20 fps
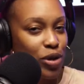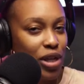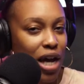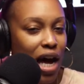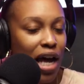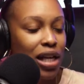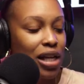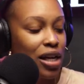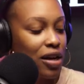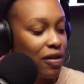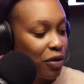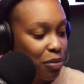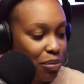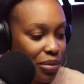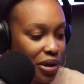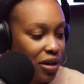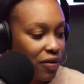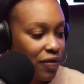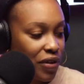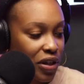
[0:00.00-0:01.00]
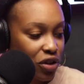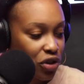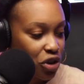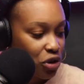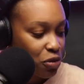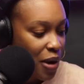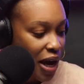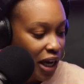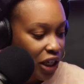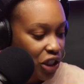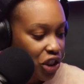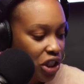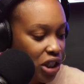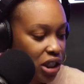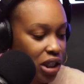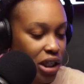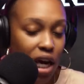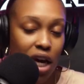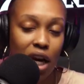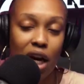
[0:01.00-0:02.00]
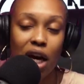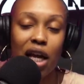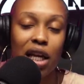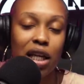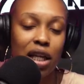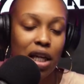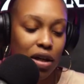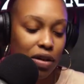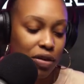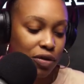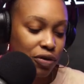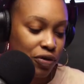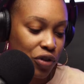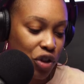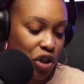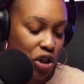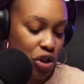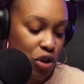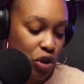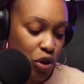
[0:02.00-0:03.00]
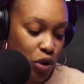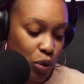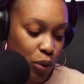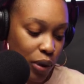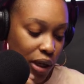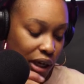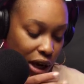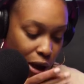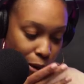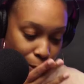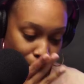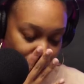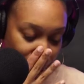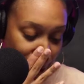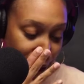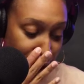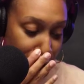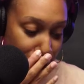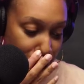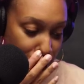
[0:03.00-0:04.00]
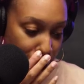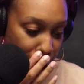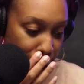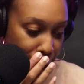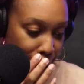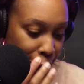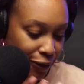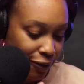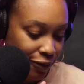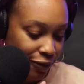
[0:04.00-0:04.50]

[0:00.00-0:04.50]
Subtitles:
I love a bit of introspection, and I love just doing a bit of